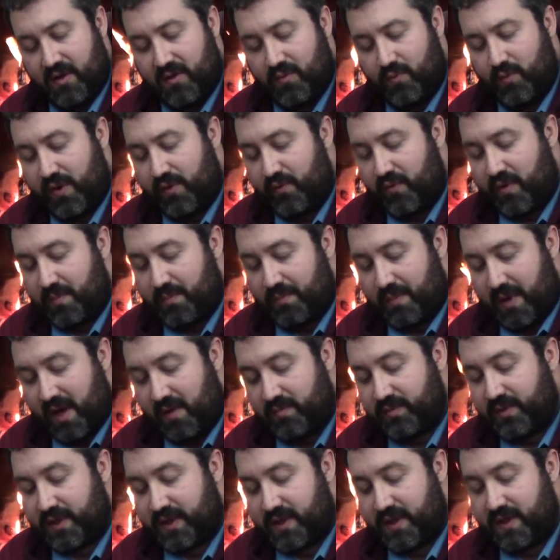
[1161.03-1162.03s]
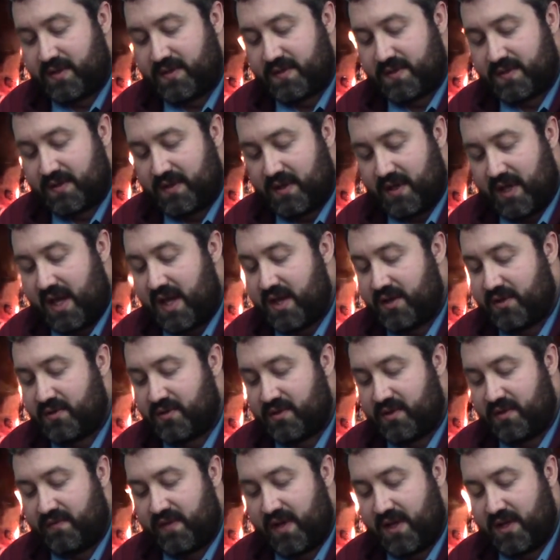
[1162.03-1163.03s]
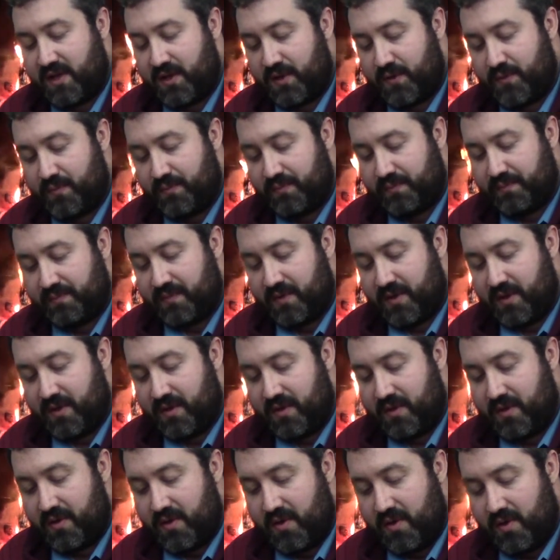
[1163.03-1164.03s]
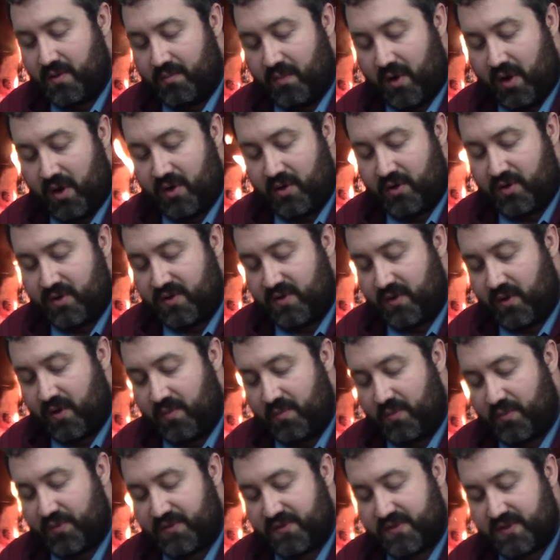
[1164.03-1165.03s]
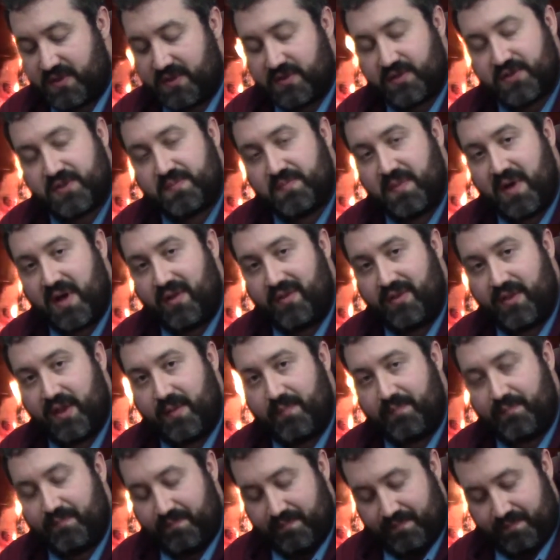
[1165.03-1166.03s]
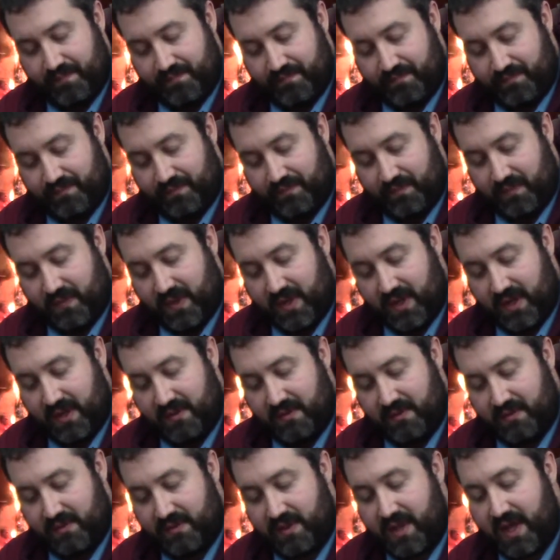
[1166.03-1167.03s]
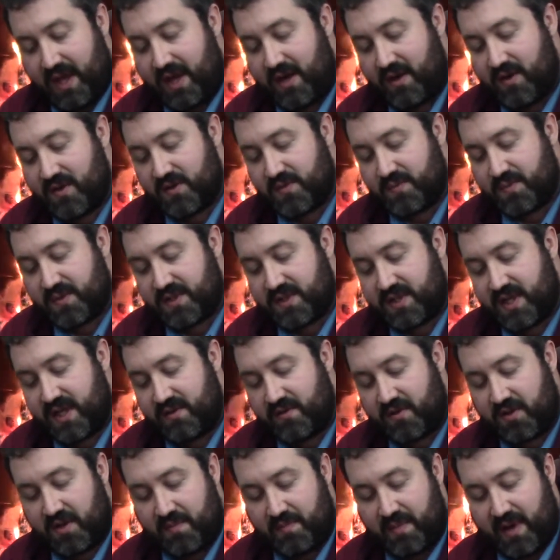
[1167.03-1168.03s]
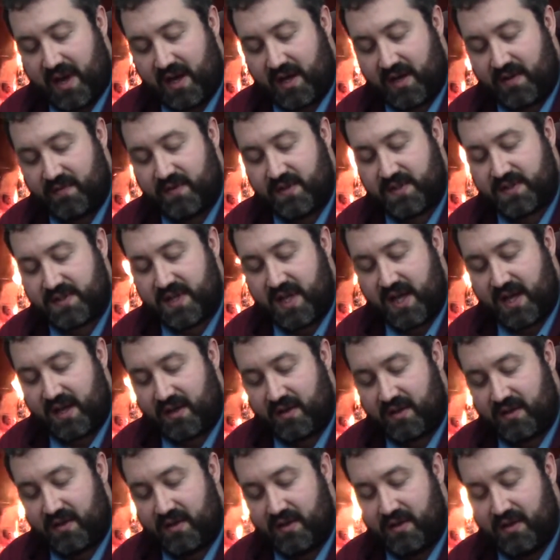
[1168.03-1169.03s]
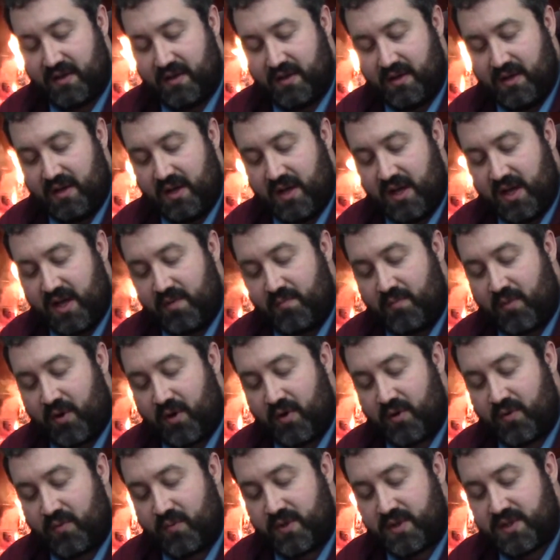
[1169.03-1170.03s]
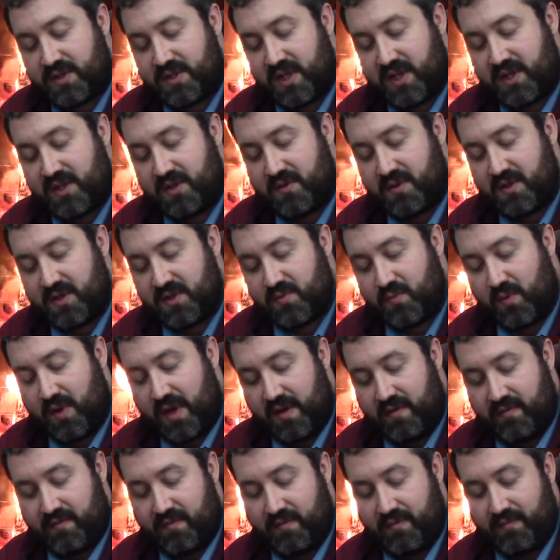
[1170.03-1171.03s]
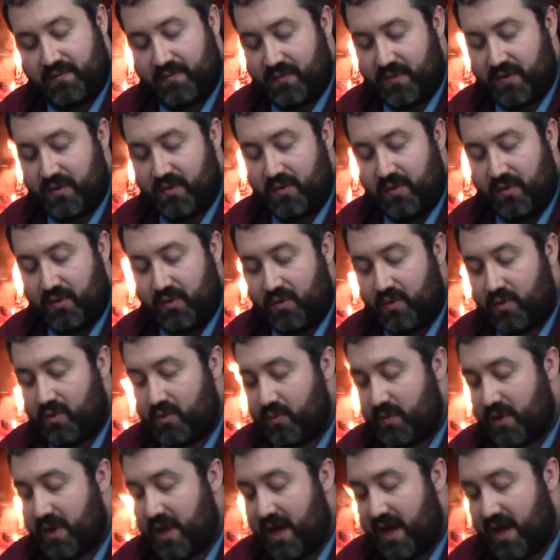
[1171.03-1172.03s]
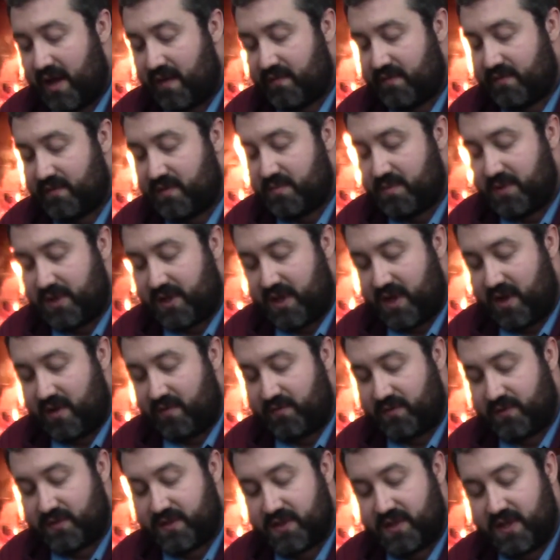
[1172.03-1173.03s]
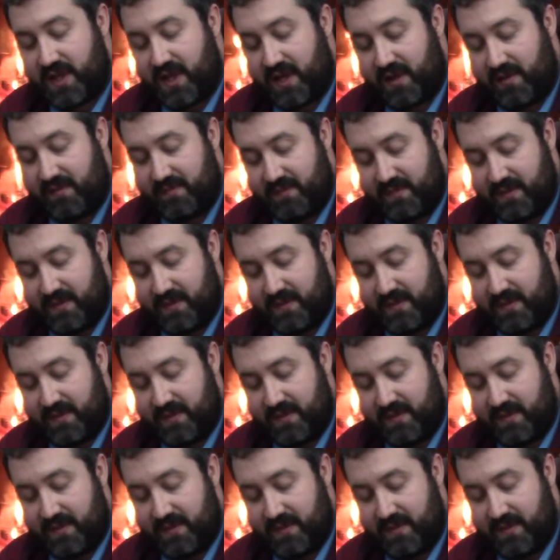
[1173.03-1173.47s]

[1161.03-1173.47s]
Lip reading: When Republicans entered the venue, Martin could almost smell them. The hairs would stand on the back of his neck, and Martin would say to his wife, "We have to be careful today."